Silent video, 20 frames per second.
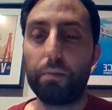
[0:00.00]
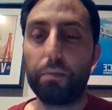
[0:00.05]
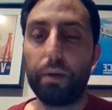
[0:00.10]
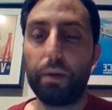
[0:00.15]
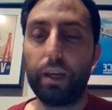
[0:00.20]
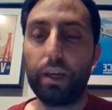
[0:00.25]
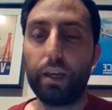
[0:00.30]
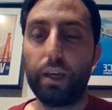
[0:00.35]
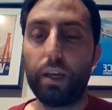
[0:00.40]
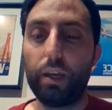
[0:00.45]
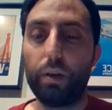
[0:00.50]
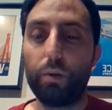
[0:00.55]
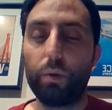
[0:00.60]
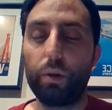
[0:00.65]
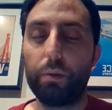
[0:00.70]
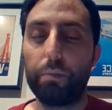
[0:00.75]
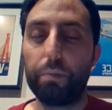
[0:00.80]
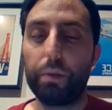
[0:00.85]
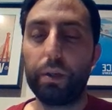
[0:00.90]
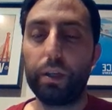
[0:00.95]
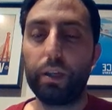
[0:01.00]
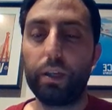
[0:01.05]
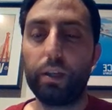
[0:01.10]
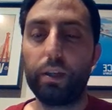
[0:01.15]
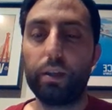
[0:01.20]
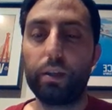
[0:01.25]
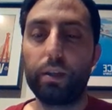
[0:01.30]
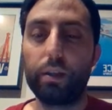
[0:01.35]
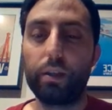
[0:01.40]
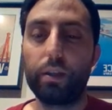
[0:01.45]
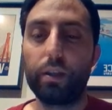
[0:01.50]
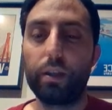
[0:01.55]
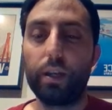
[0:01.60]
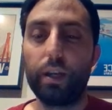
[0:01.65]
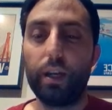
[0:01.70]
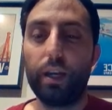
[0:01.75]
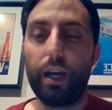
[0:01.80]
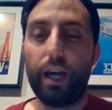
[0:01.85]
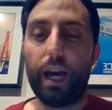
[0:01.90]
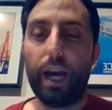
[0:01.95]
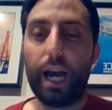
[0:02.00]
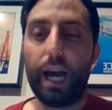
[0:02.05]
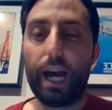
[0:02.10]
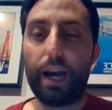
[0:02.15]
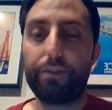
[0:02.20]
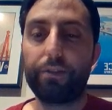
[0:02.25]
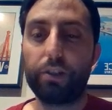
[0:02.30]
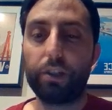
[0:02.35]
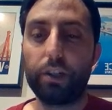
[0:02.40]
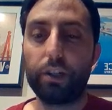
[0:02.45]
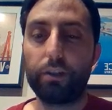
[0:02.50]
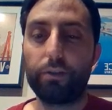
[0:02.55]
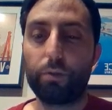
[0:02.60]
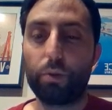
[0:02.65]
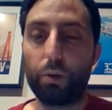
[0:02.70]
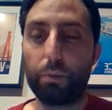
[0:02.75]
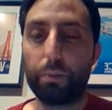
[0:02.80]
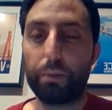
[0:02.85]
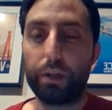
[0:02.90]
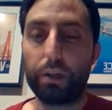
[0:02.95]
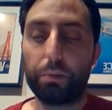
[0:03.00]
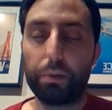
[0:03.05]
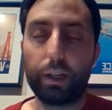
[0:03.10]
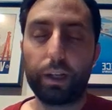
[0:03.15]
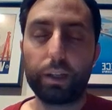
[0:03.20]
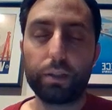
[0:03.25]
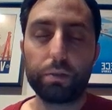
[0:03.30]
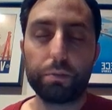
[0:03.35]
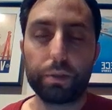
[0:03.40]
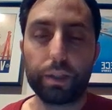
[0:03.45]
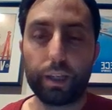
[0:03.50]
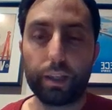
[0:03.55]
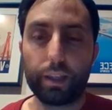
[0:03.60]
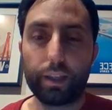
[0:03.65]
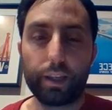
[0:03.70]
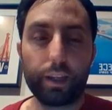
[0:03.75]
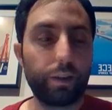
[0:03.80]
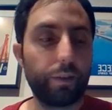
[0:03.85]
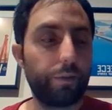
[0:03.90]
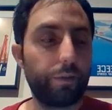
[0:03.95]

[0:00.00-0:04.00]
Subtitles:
it would be after your 4 Bitter Blossoms, I think.